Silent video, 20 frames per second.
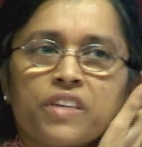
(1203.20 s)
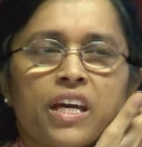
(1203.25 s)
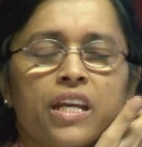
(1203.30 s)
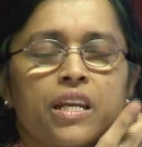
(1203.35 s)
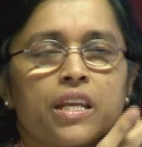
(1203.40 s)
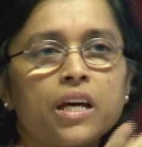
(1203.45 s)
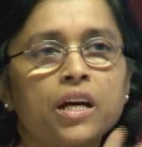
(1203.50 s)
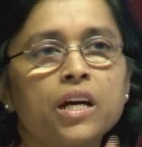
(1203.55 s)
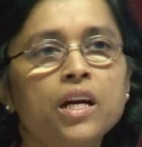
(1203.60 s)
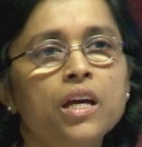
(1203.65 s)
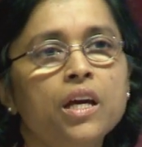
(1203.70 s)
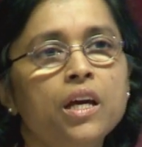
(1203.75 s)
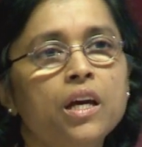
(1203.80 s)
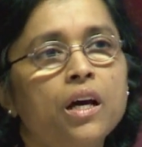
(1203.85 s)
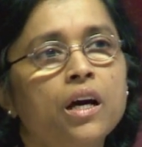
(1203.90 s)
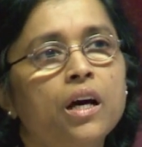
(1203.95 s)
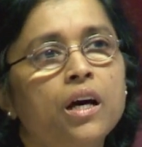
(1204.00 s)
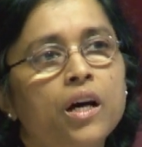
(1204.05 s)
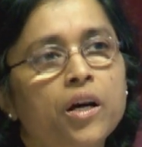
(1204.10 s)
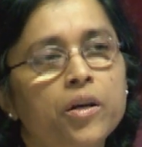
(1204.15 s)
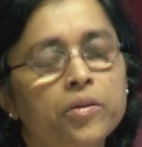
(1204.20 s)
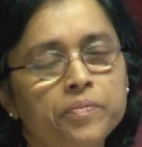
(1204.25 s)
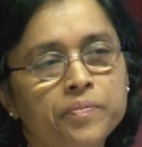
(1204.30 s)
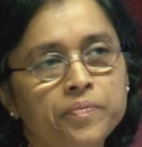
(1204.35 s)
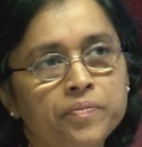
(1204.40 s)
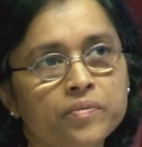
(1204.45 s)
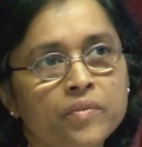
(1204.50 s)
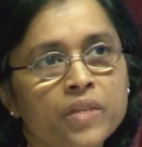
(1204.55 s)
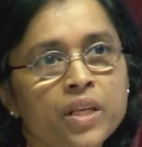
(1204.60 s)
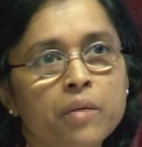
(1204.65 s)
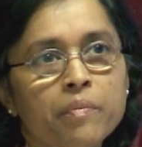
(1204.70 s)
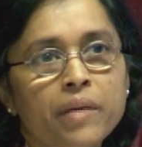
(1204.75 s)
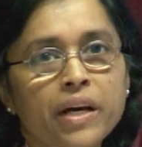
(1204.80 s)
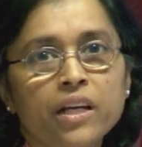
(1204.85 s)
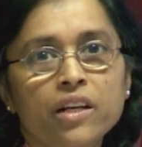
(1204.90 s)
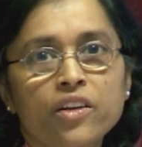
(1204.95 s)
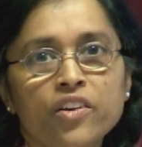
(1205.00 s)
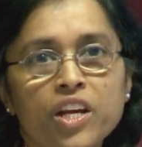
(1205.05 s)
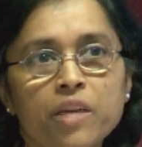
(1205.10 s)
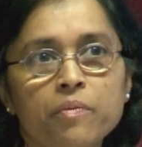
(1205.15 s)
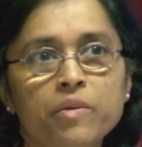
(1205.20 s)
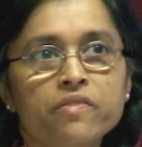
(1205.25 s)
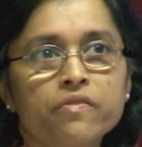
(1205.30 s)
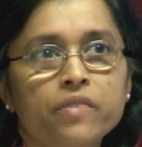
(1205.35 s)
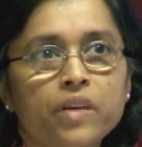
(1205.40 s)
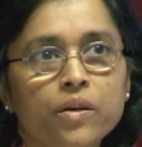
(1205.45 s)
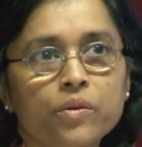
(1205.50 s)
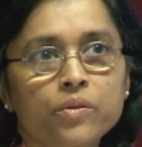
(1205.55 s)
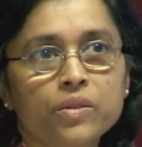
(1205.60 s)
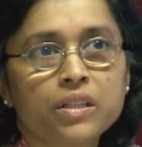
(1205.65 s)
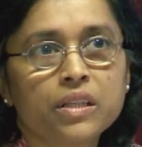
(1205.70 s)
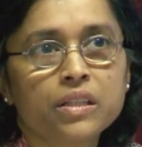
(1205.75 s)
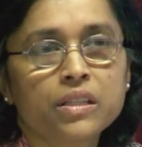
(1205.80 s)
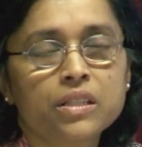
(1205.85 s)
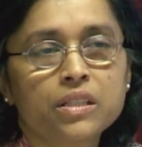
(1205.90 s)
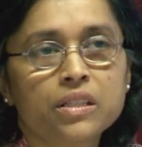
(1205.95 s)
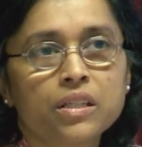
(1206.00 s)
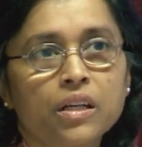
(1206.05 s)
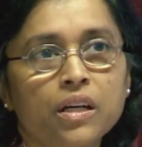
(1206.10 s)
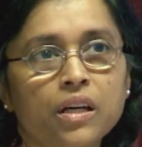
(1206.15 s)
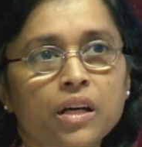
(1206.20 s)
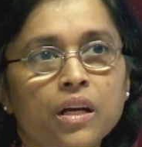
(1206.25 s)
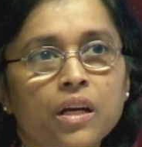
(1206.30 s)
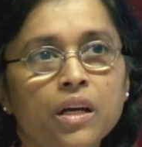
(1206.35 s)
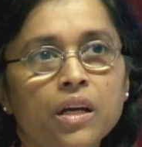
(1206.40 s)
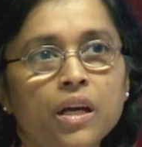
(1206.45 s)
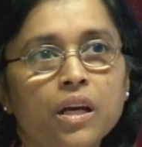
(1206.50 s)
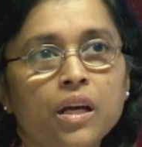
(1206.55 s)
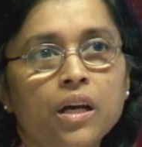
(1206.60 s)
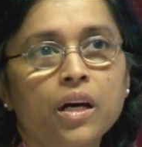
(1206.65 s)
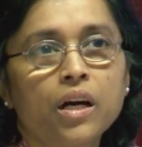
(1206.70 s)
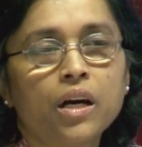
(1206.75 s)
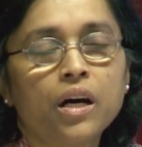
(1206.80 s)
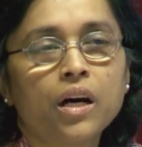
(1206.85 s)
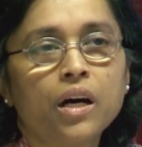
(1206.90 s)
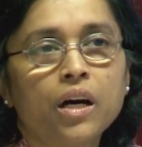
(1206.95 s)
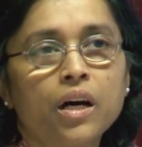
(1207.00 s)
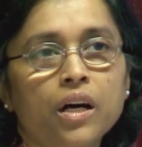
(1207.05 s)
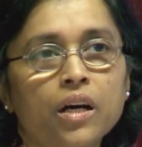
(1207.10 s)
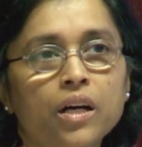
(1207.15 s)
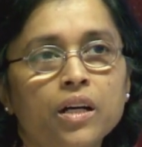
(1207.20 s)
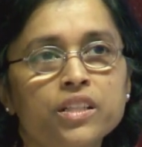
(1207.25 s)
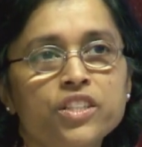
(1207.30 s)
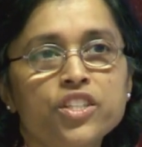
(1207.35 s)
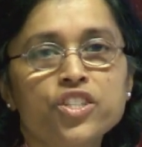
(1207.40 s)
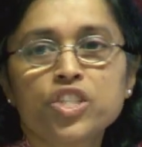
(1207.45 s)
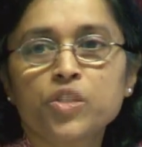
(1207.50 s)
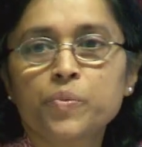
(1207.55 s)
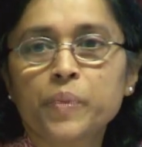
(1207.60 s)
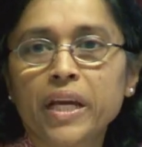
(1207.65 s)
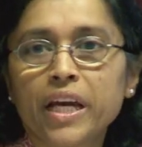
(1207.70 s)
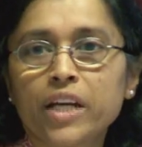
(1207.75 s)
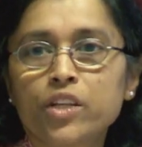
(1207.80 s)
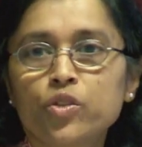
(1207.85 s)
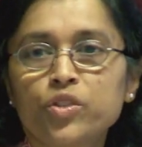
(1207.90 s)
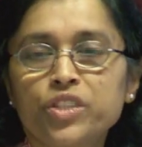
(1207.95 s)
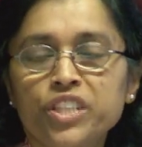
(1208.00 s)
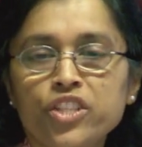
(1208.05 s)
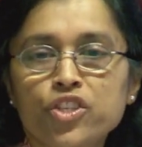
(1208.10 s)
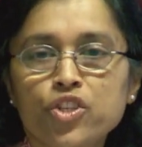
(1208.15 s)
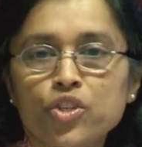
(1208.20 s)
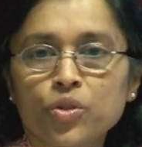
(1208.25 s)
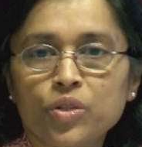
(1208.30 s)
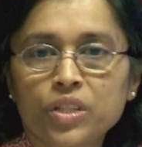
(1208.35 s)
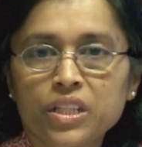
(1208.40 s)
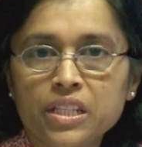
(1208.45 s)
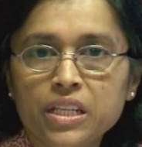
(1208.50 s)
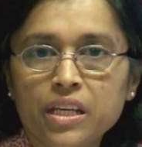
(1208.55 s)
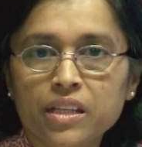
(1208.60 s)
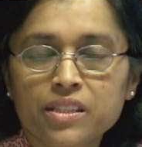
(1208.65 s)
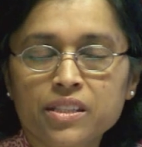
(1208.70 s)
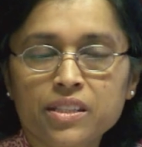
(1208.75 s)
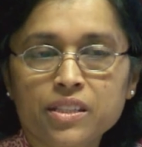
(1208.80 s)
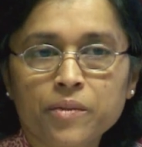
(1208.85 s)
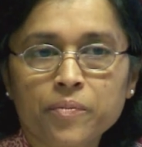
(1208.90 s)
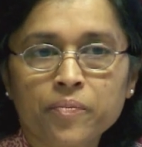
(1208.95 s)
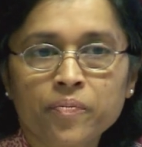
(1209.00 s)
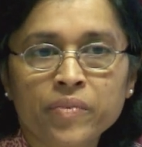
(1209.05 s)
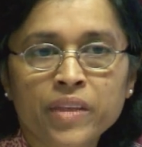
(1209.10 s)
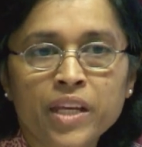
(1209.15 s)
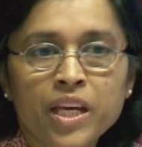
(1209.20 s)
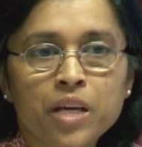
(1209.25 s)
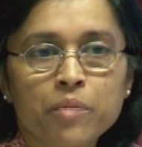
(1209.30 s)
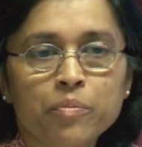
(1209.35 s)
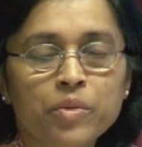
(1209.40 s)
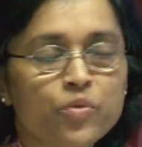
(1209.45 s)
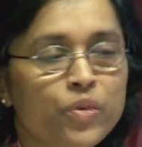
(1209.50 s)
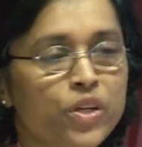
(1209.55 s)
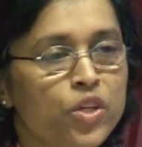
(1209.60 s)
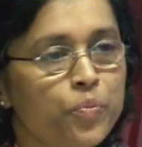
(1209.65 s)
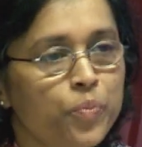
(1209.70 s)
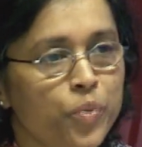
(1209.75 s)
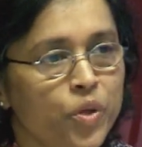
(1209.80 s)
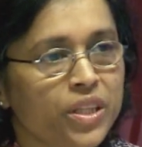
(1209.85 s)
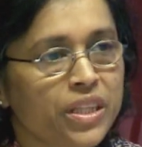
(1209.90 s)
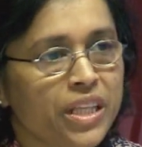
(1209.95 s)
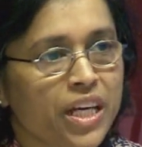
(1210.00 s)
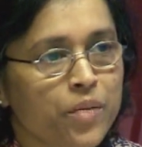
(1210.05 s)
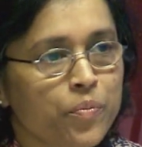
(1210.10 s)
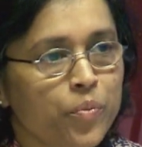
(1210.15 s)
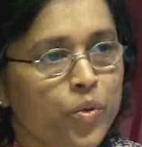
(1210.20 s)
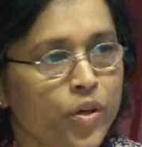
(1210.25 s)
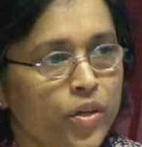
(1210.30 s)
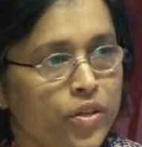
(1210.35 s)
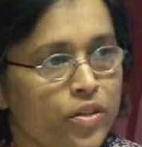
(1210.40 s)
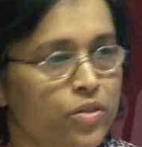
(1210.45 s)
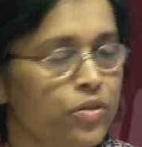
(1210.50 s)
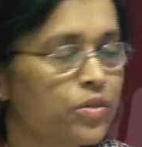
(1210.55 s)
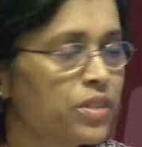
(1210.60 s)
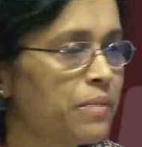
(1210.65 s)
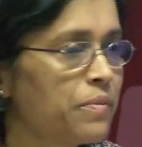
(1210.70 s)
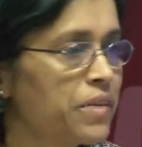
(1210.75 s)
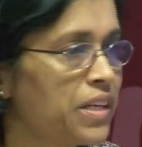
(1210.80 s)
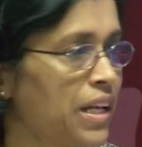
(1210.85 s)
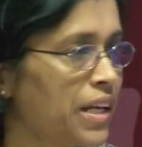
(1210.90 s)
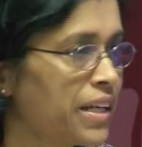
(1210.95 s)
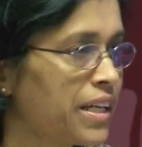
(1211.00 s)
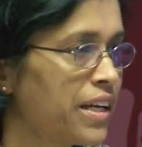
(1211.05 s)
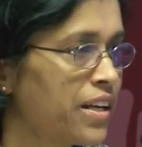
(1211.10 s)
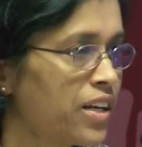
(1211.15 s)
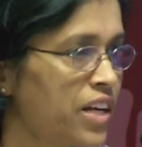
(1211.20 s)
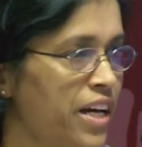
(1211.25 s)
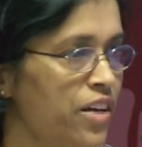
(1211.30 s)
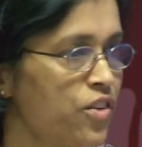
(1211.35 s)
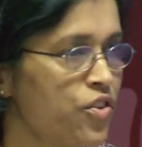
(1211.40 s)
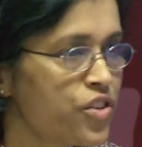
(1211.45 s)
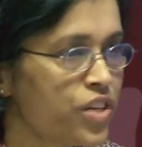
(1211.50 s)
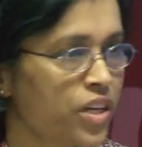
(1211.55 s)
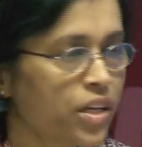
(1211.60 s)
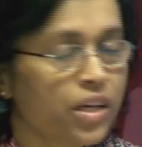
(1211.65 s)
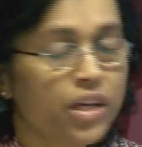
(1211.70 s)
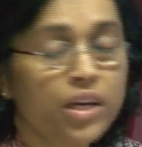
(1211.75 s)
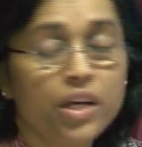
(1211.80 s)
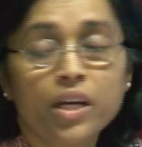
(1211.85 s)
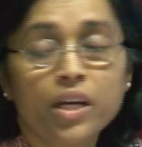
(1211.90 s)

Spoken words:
Kenya, Michael Kramer found that teachers began to teach to the test. But when you put that point to somebody like Eric Hanushek,